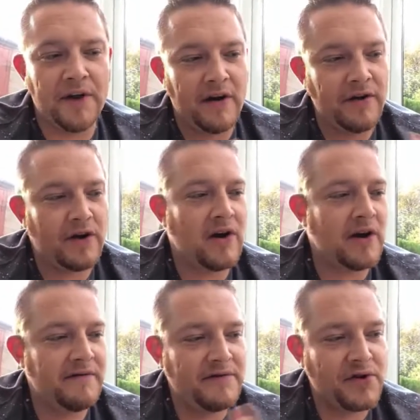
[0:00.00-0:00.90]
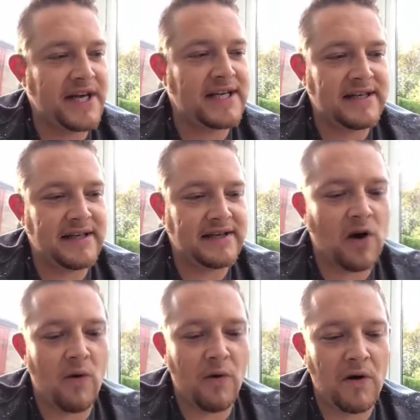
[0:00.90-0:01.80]
You're kind of treated to this
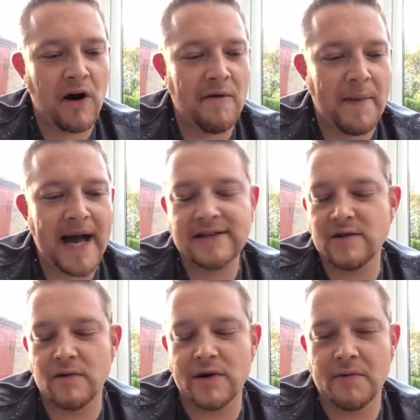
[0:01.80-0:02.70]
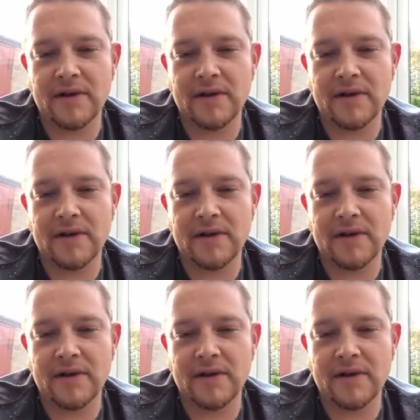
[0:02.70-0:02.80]
whole kind of backstory